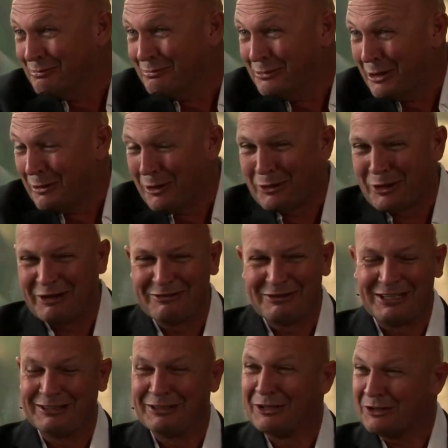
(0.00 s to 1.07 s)
no longer
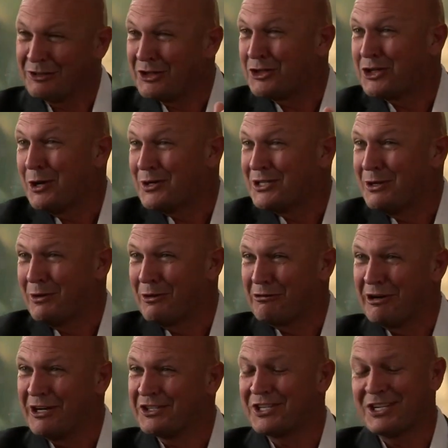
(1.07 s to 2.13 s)
the show is no longer
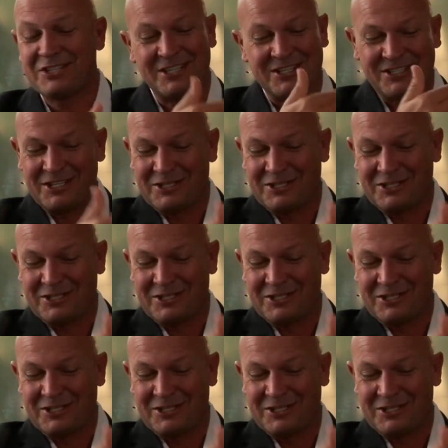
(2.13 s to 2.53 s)
in existence.